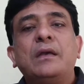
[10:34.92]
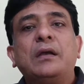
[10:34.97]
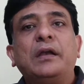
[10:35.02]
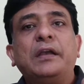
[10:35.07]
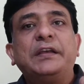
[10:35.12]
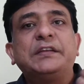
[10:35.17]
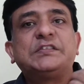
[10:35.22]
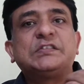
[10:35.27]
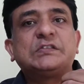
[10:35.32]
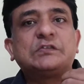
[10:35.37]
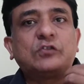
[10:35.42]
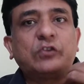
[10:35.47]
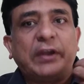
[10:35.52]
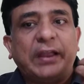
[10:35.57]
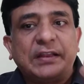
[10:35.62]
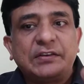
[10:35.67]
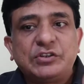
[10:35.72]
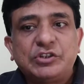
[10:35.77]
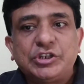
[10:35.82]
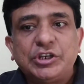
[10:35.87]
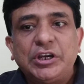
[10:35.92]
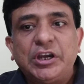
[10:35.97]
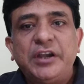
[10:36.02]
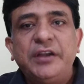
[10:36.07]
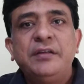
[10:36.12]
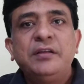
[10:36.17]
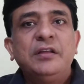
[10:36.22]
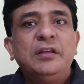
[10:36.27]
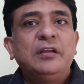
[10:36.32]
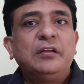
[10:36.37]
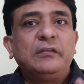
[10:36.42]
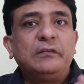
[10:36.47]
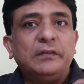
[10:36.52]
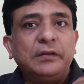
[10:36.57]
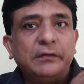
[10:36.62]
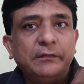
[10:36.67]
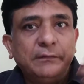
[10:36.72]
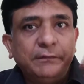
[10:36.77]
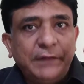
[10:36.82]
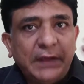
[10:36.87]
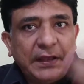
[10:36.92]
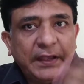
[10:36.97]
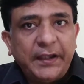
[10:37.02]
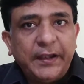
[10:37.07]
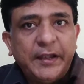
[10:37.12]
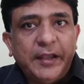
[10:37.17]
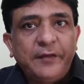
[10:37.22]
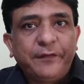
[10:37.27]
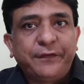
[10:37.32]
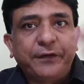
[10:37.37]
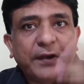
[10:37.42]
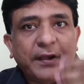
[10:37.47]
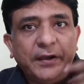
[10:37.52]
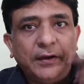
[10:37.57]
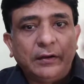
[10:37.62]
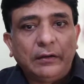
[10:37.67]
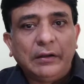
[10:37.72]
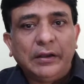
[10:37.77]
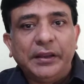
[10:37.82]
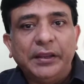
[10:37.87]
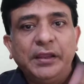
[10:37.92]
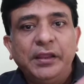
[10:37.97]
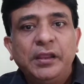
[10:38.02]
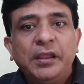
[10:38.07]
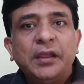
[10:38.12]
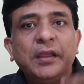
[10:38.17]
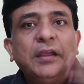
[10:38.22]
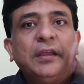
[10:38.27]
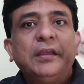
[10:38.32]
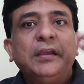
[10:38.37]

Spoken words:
structured very differently